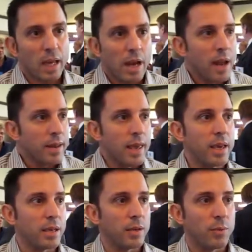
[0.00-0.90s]
And
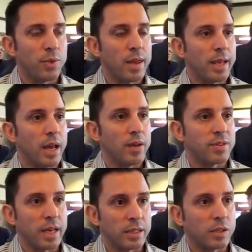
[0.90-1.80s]
again, with any kind
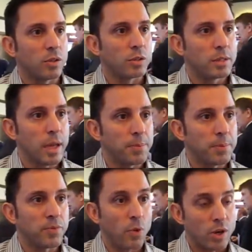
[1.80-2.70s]
of technical type
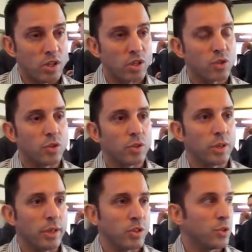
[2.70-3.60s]
of questions or
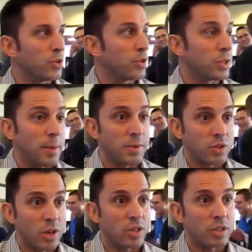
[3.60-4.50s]
issues or
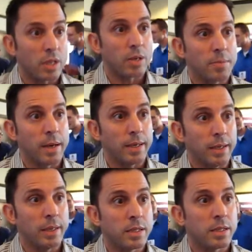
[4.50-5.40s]
demonstrations that you might
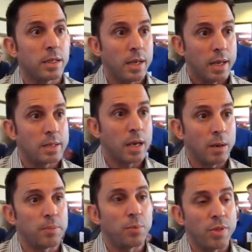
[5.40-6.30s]
need to
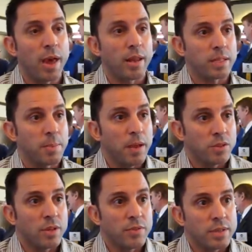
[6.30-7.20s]
help with that
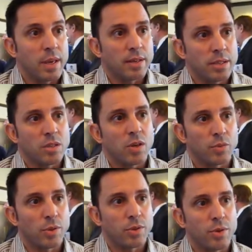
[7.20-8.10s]
expansion of the SaaS
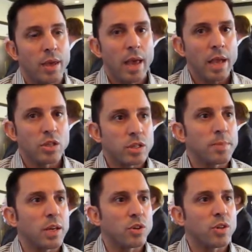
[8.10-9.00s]
software, and just to
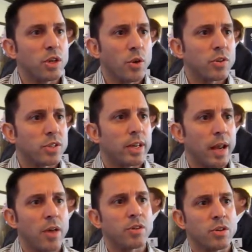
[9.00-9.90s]
make sure that you understand
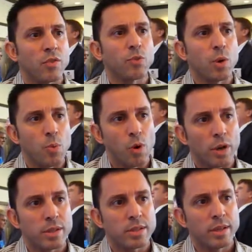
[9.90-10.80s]
how the software
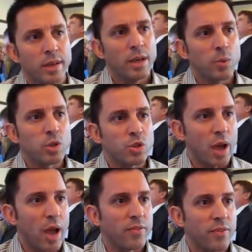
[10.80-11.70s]
works, what you
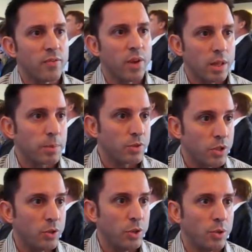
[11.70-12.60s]
have available
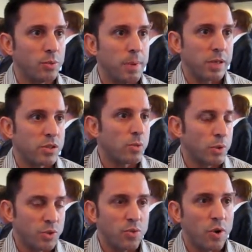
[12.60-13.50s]
to you based on
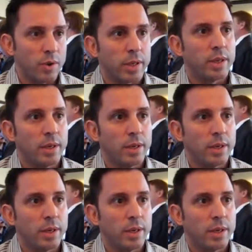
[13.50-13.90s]
what you've already